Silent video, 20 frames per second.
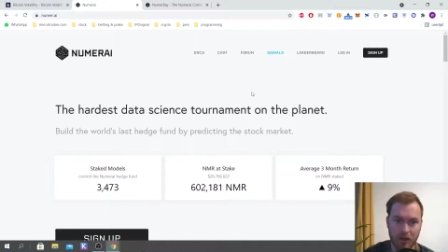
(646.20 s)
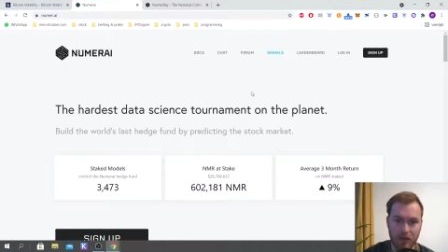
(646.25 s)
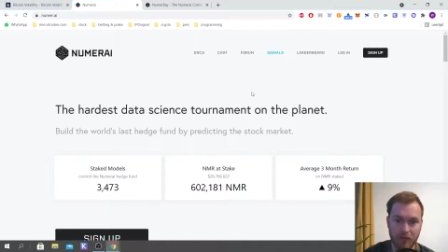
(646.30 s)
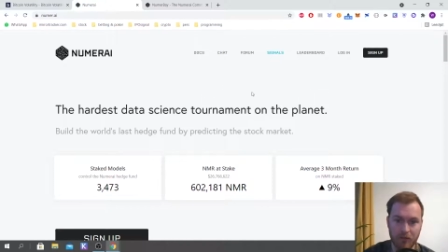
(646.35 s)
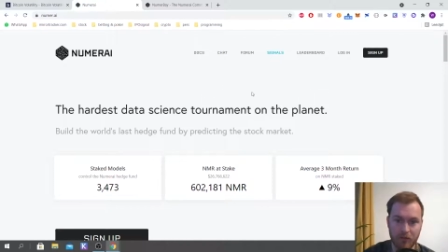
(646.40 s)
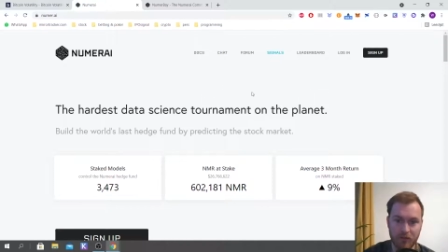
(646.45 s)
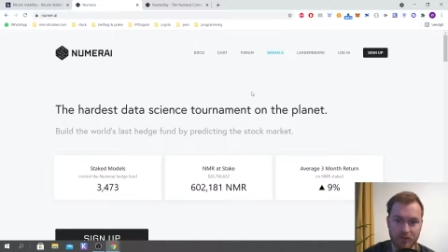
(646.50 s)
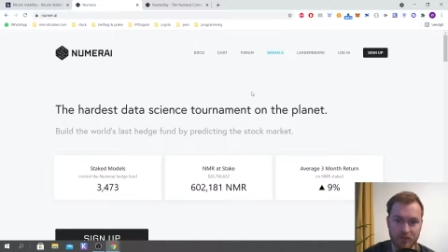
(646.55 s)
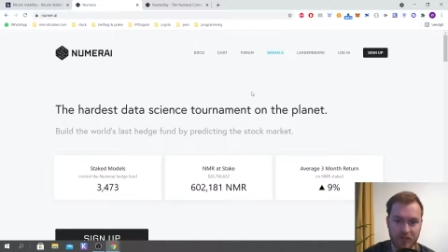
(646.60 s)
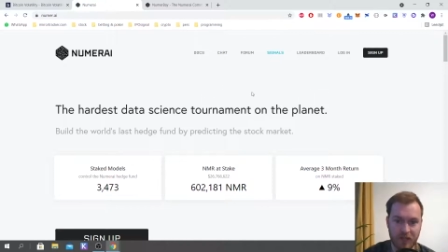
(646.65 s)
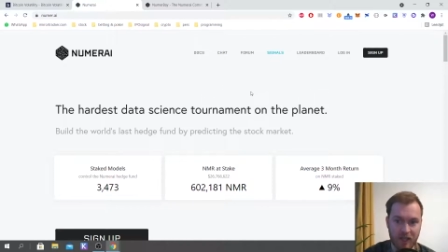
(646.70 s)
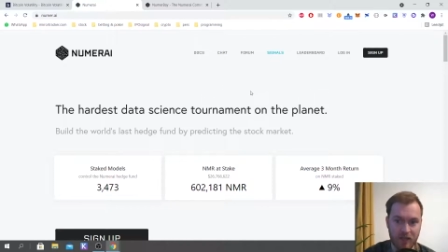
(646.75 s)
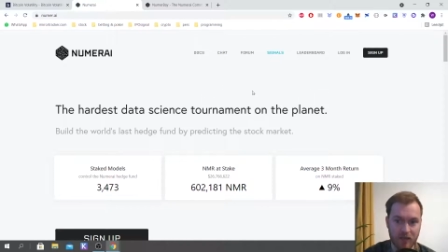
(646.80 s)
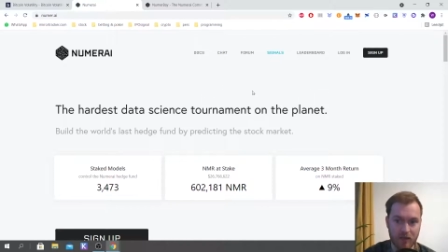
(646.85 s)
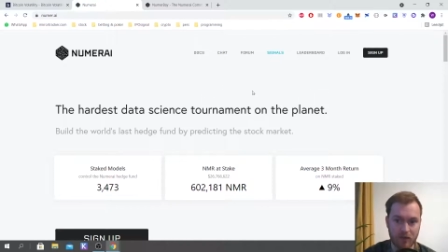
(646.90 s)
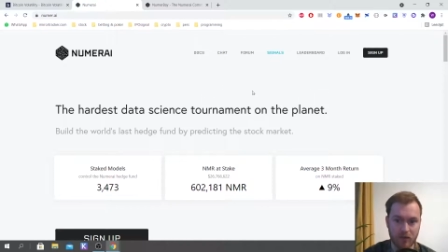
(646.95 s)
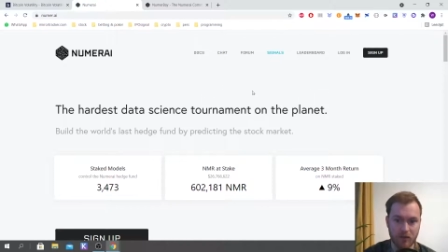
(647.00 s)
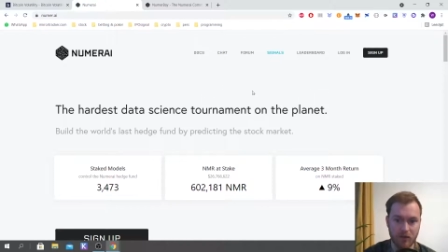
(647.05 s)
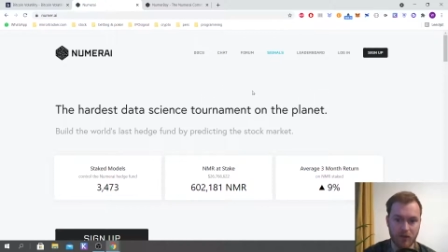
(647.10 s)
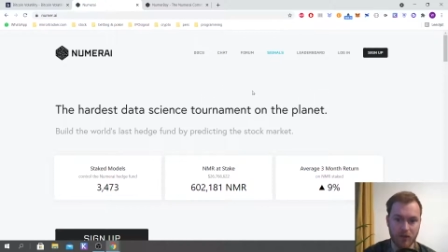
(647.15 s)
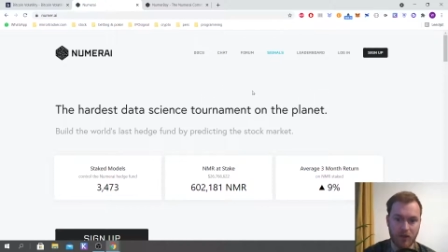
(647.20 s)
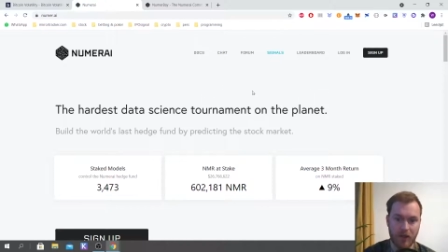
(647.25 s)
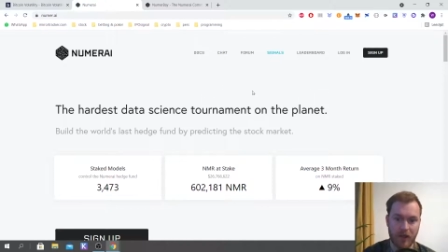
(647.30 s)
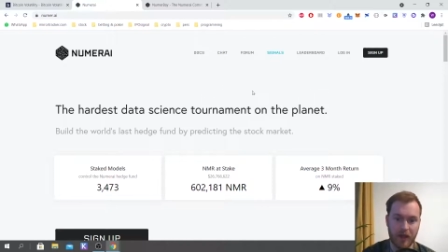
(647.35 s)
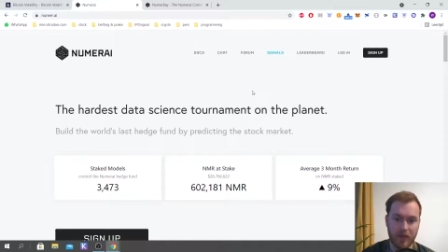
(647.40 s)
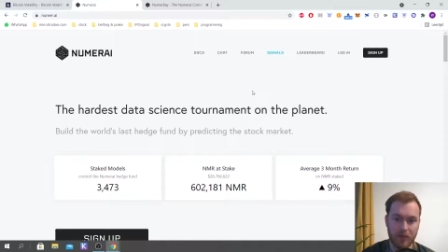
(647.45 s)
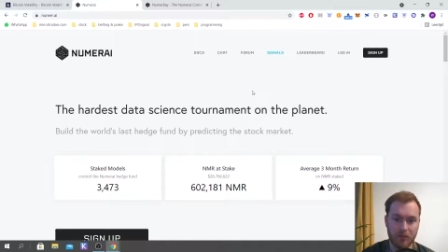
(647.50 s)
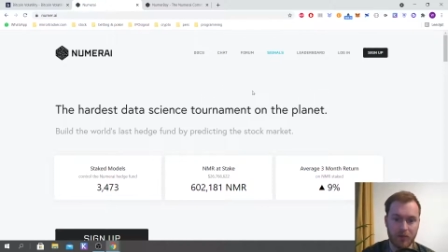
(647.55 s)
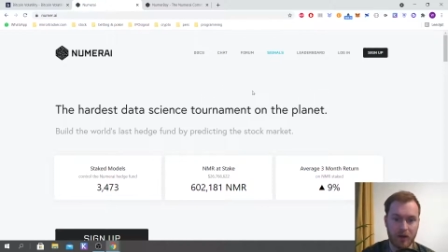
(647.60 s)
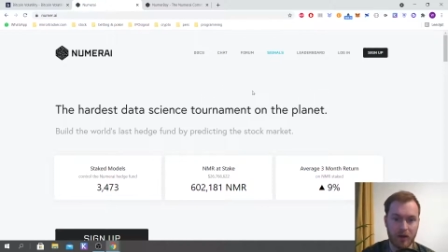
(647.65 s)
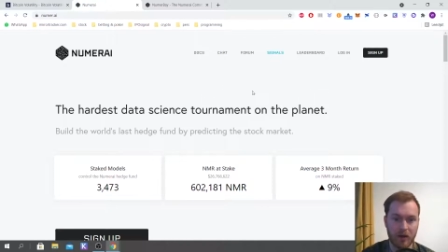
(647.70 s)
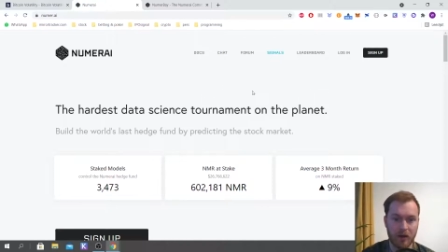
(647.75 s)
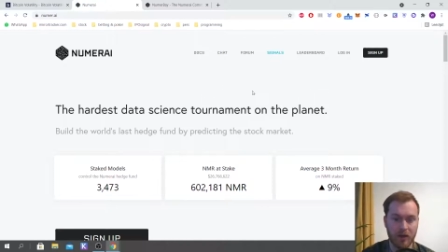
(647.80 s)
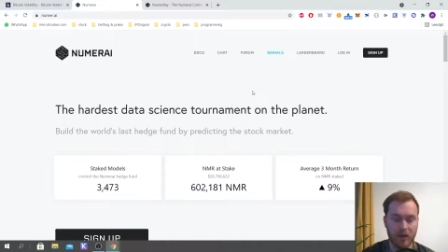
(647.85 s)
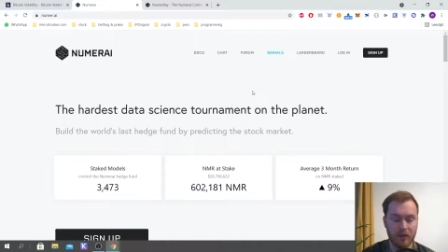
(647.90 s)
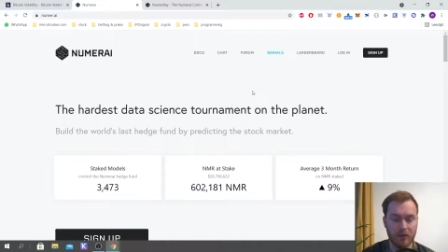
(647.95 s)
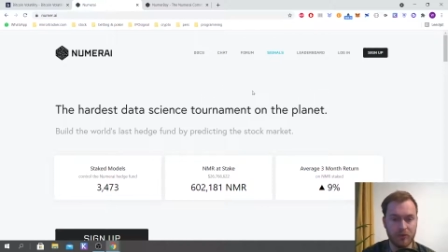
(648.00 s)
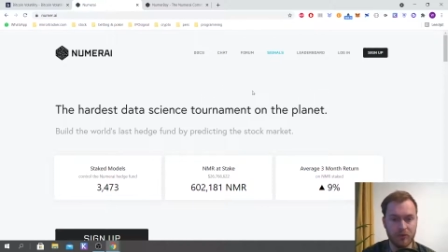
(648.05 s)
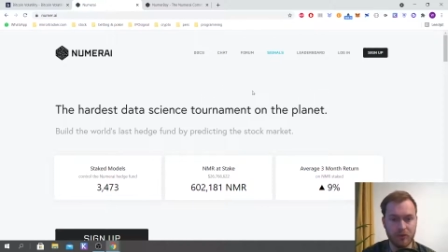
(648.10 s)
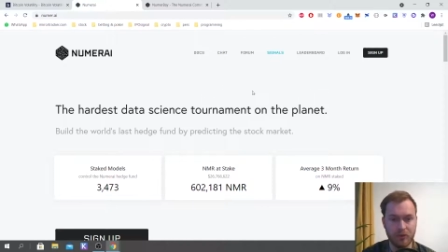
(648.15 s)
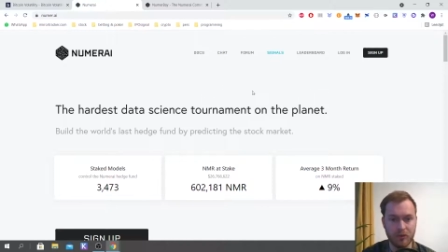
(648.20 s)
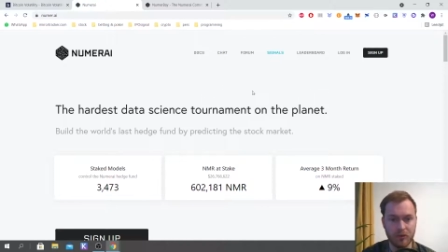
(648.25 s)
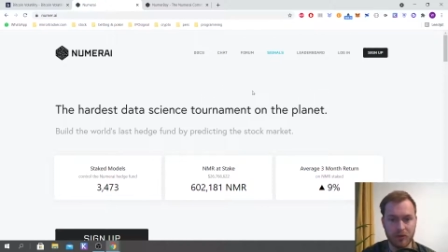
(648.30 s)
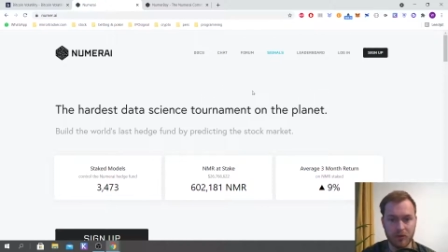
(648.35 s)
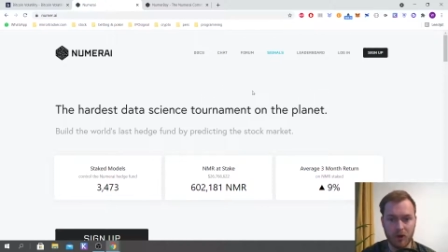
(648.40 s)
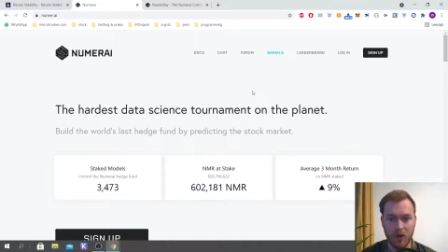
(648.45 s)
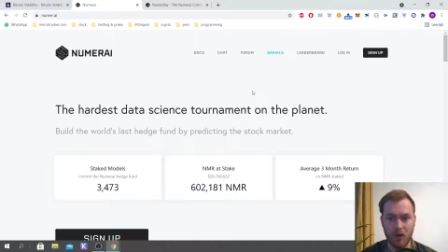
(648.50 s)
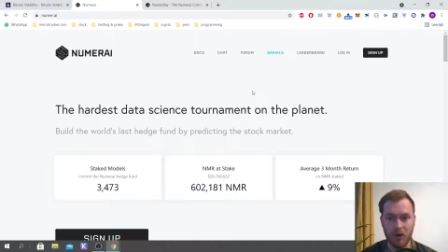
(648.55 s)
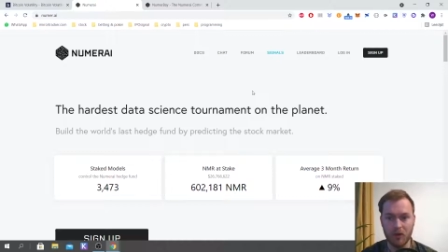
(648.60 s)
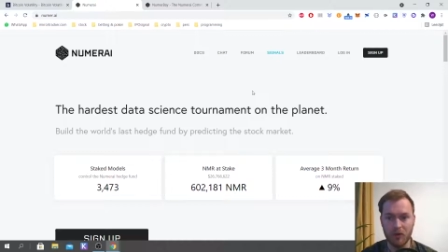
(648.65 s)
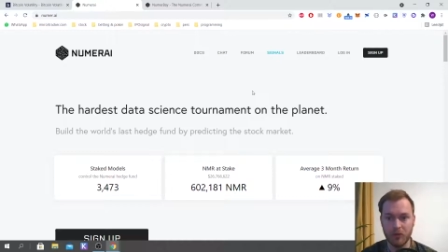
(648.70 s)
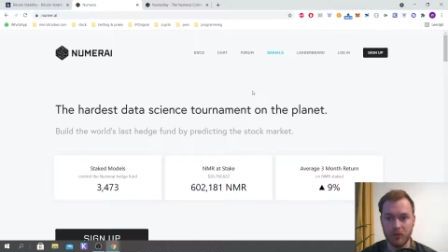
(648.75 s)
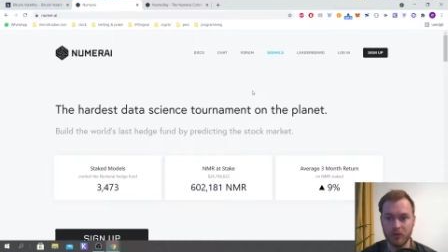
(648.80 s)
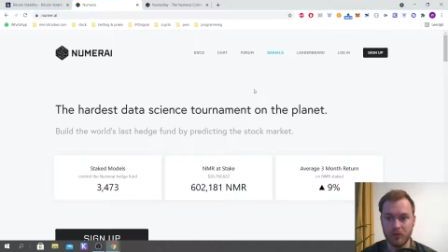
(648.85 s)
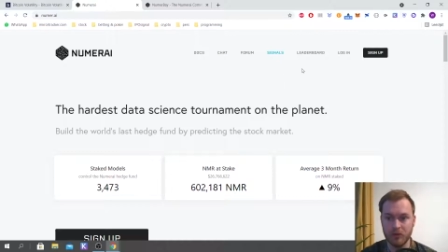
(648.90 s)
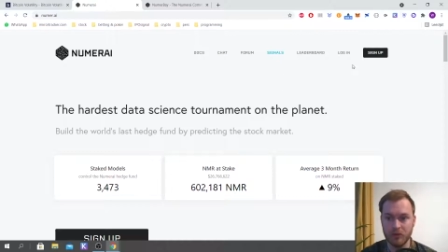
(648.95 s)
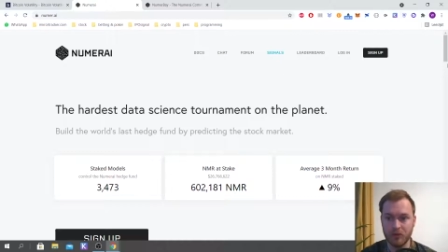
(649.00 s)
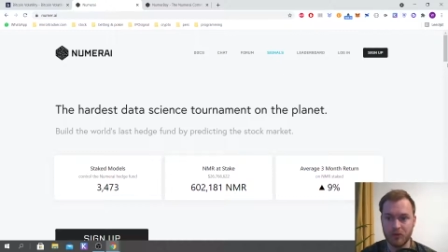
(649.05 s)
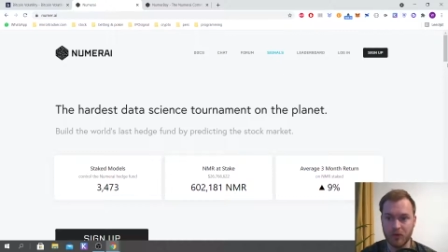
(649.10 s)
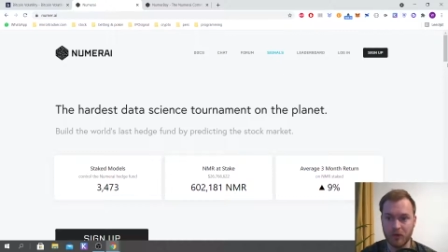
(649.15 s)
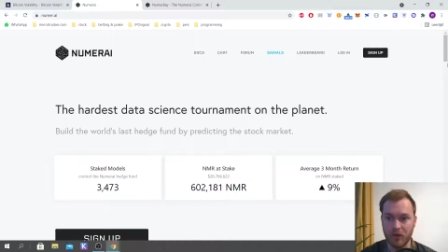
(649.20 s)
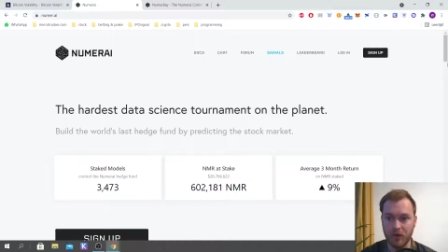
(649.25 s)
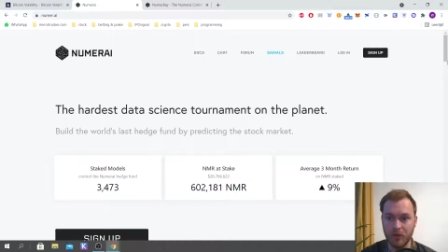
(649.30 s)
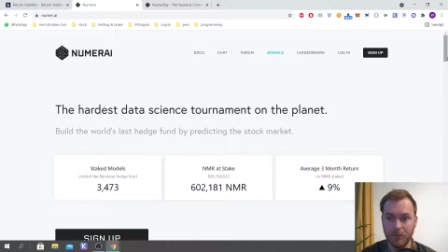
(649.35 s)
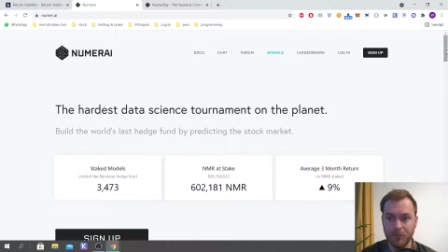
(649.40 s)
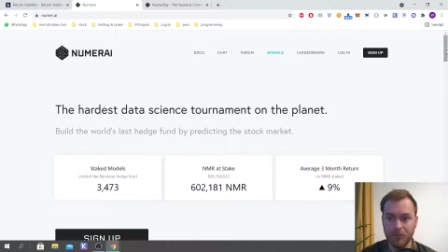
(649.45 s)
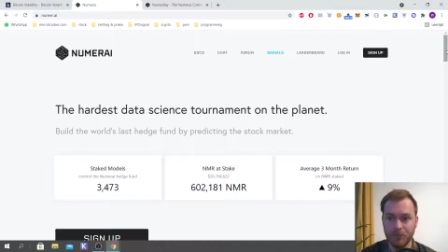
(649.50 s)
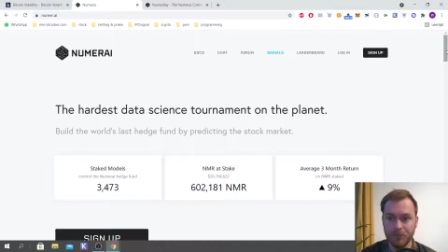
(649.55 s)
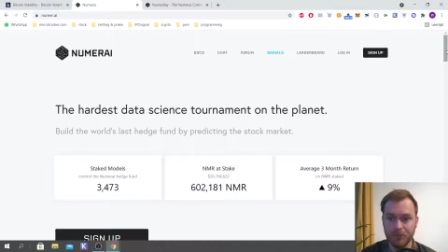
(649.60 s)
stake NMR into your own score.